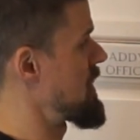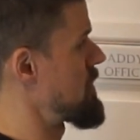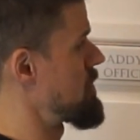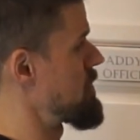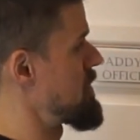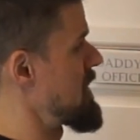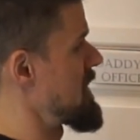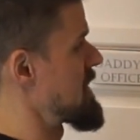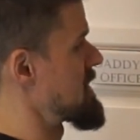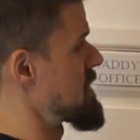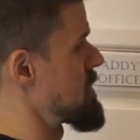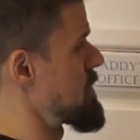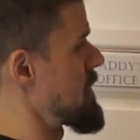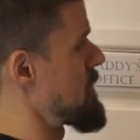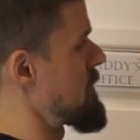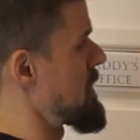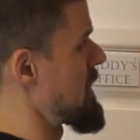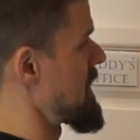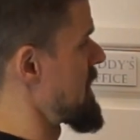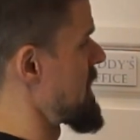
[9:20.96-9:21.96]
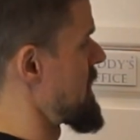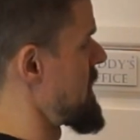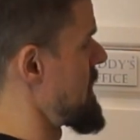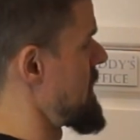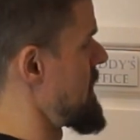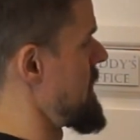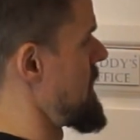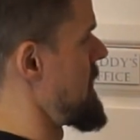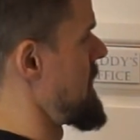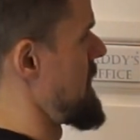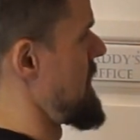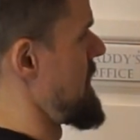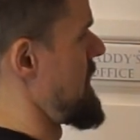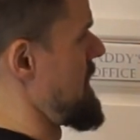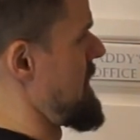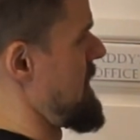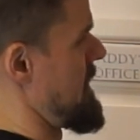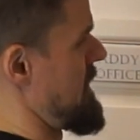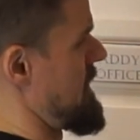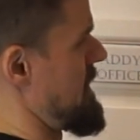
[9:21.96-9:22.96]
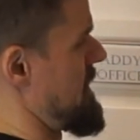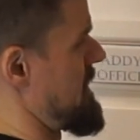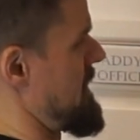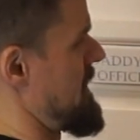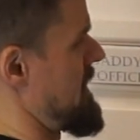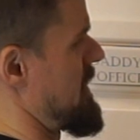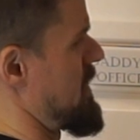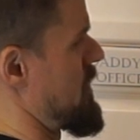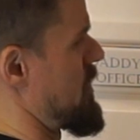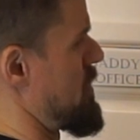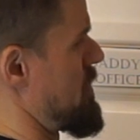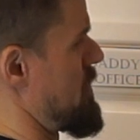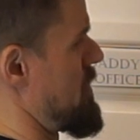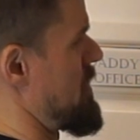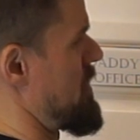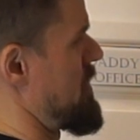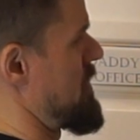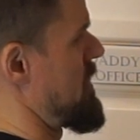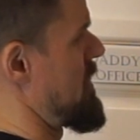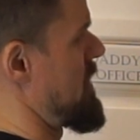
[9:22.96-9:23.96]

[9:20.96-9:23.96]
in place a bit better, they come off.